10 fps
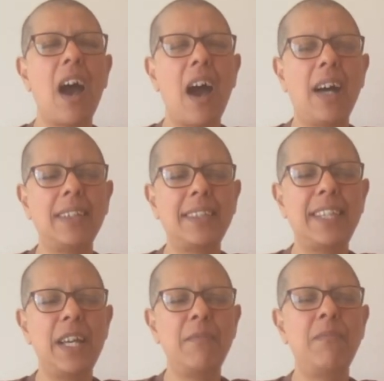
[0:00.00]
ask
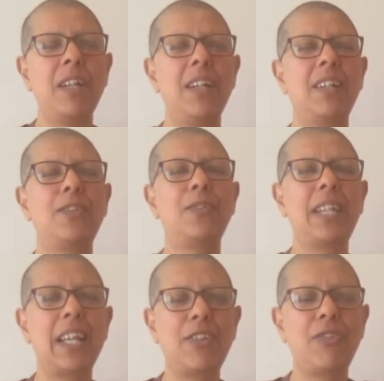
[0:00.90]
them to
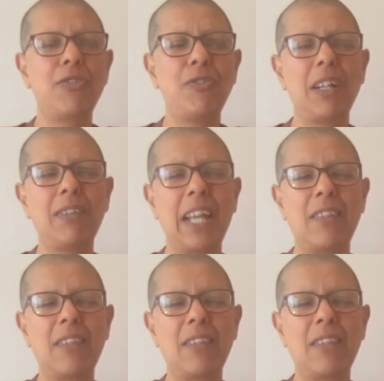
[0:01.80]

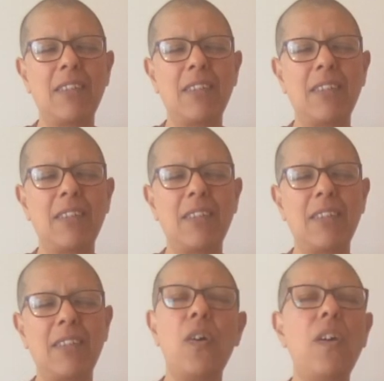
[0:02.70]
get what you
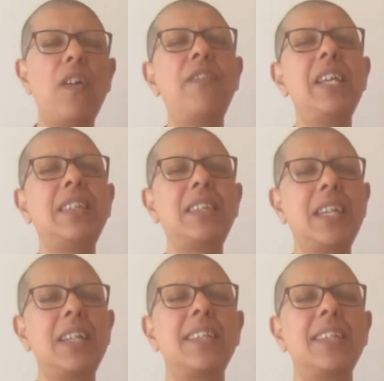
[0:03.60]
want. All of these
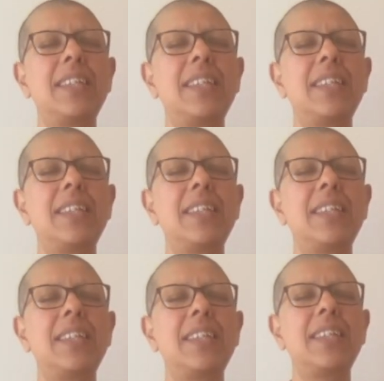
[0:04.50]
things happen.
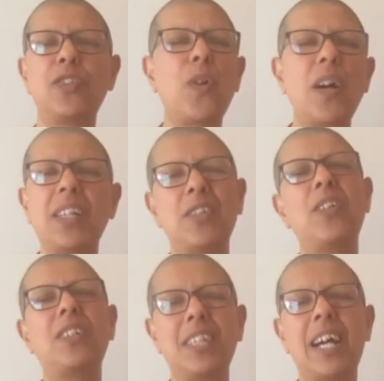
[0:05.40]
It's quite
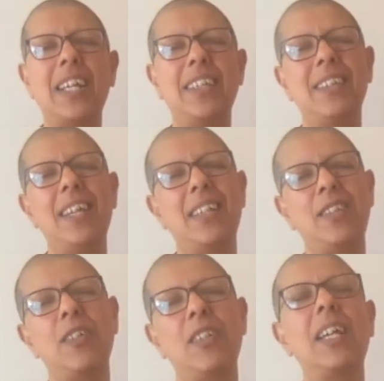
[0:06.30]
not nice. Yeah. It's not a